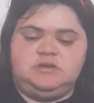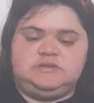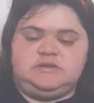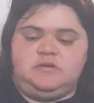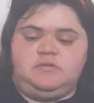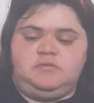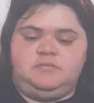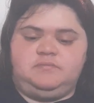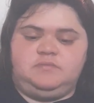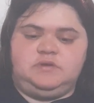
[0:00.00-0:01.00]

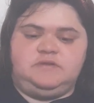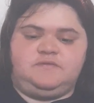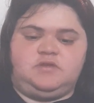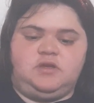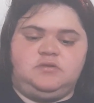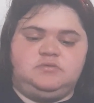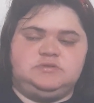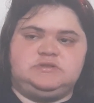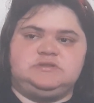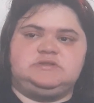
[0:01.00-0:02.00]
So, of
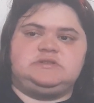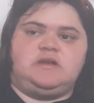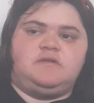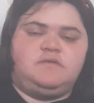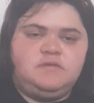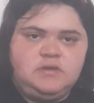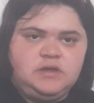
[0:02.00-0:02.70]
clothes and stuff.